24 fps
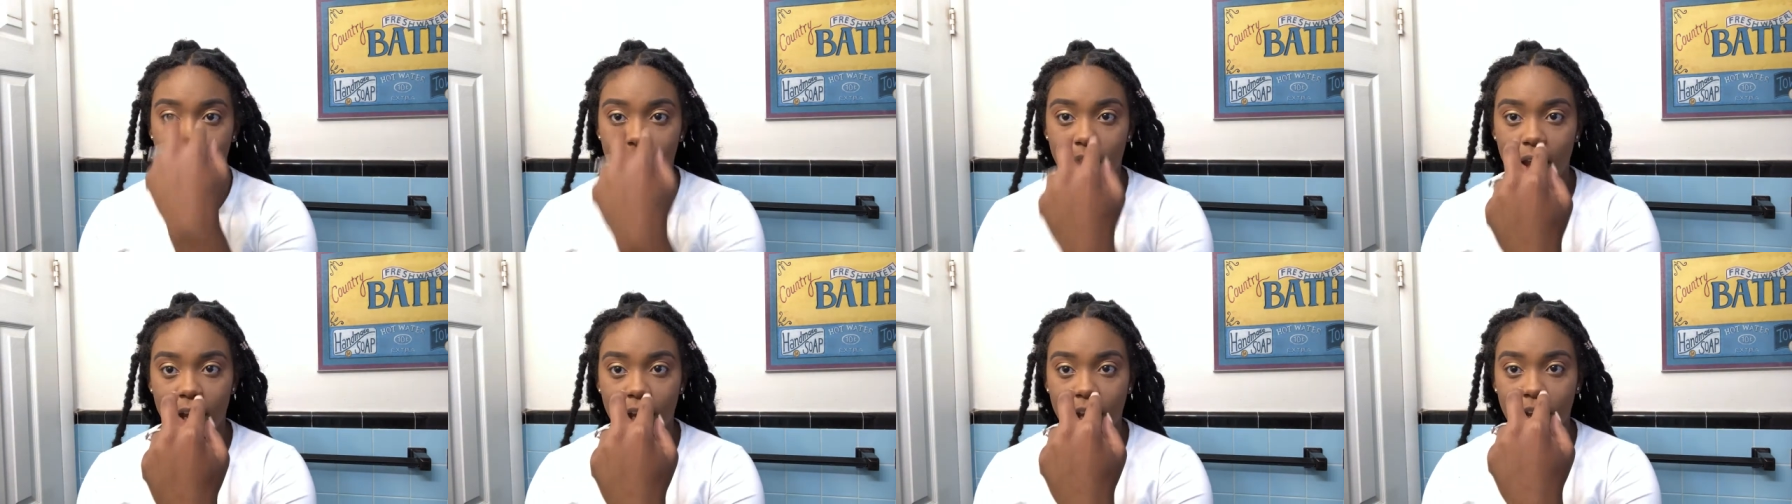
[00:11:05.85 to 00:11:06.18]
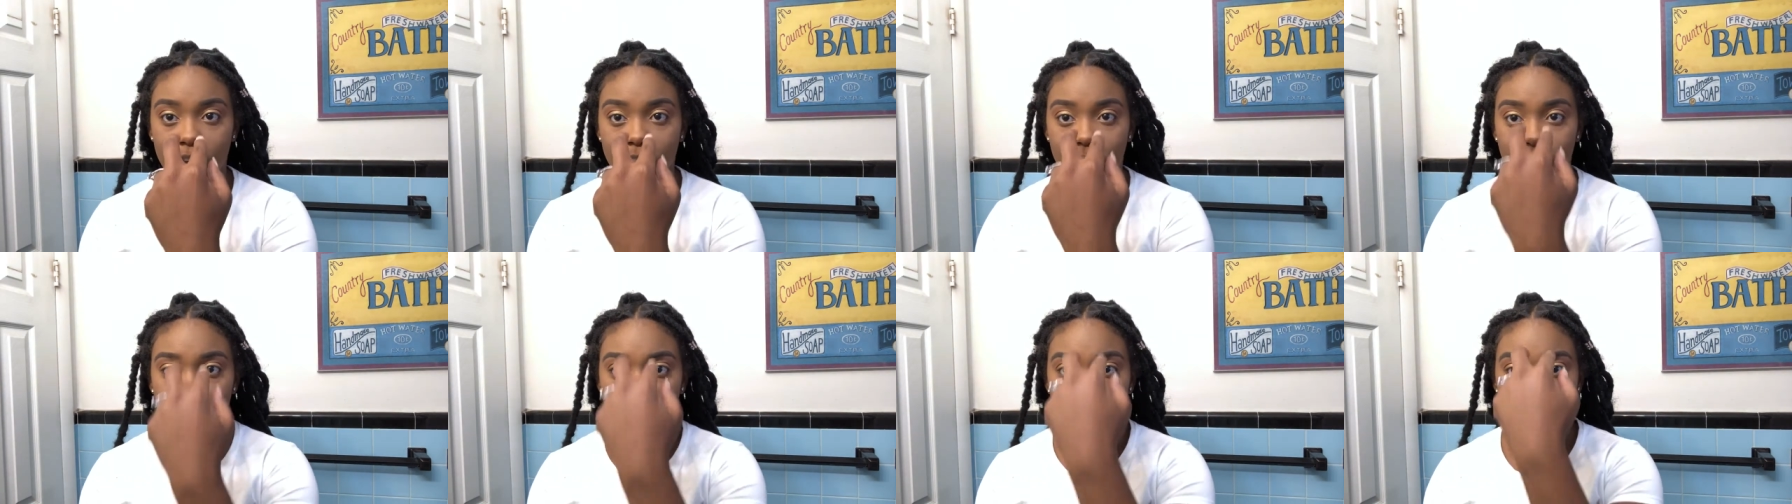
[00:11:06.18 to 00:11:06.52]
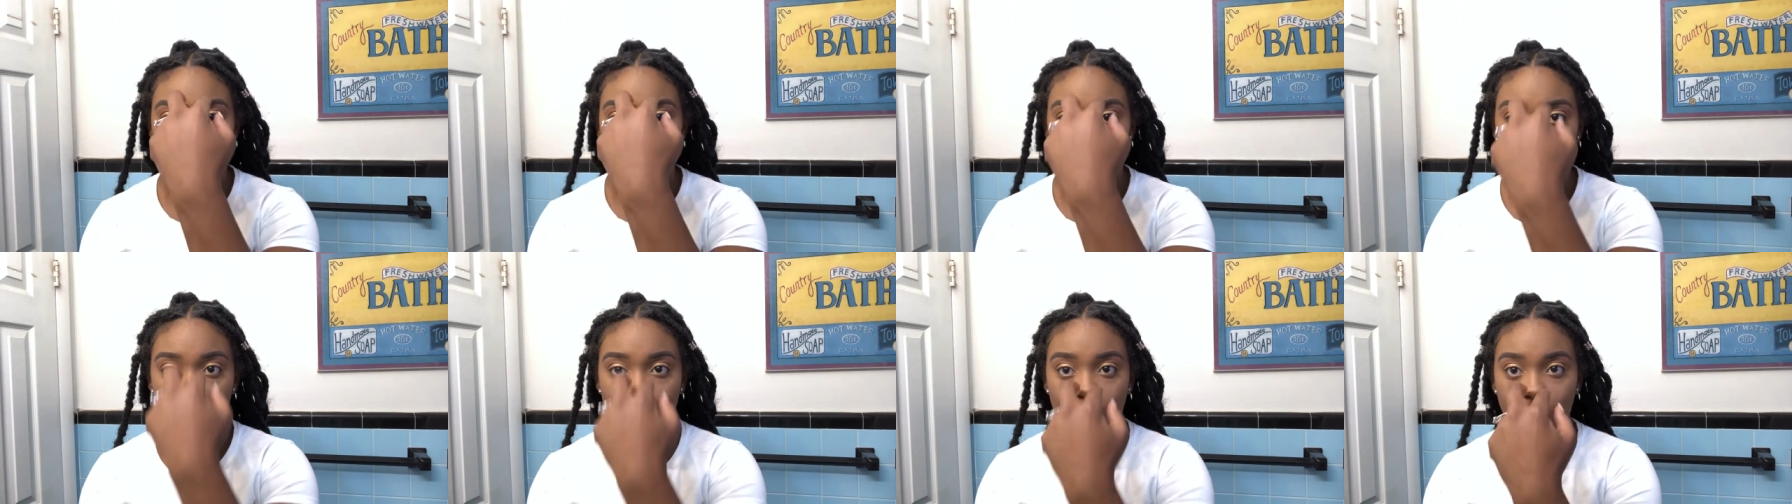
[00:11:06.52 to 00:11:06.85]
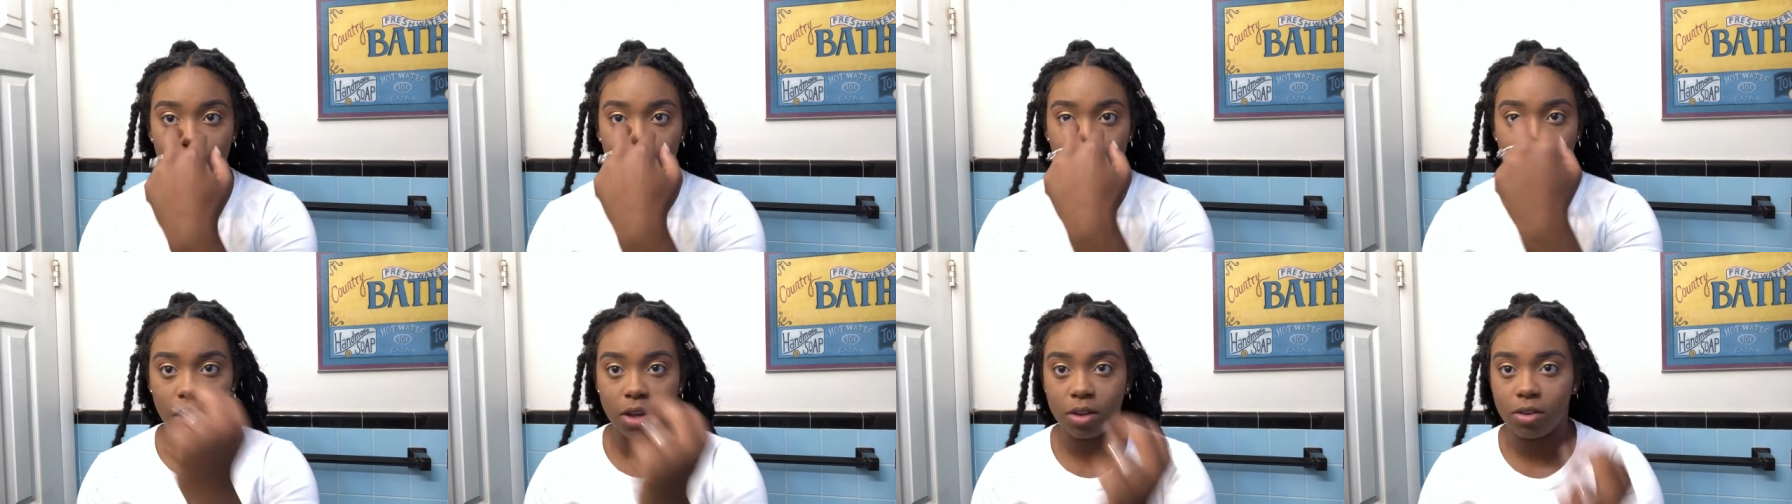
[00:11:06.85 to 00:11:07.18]
Like it already
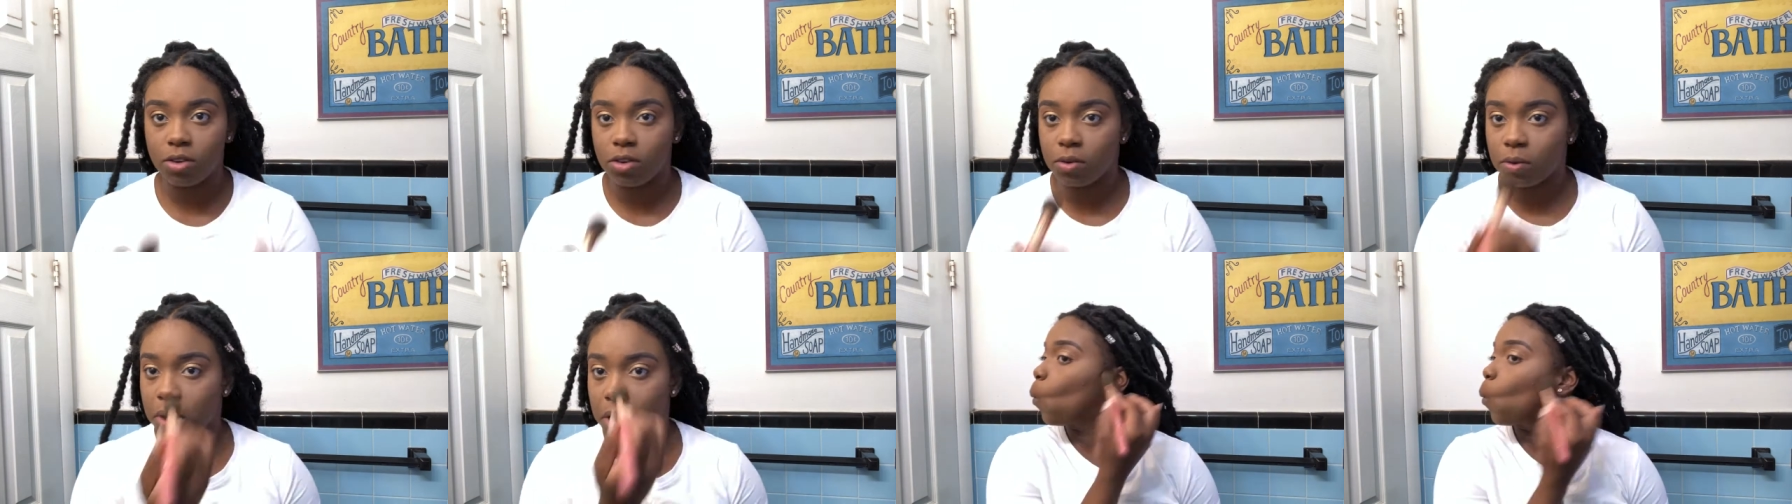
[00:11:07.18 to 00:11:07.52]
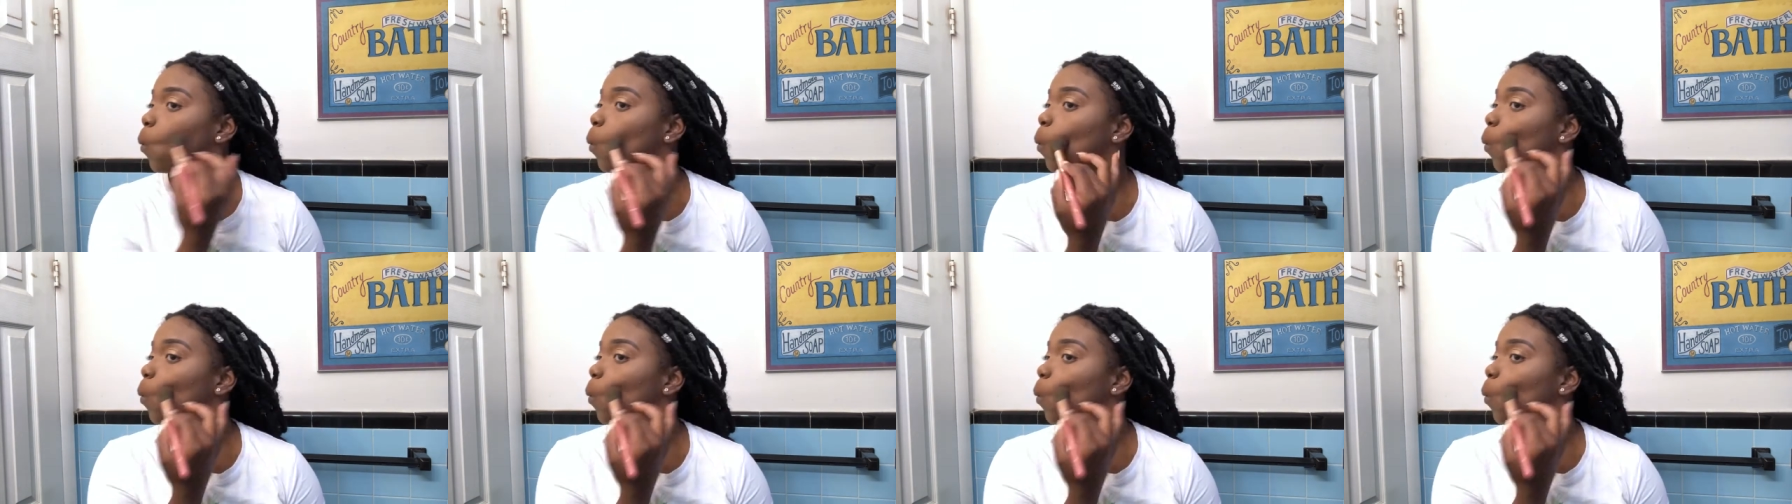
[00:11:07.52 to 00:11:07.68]
honed into it.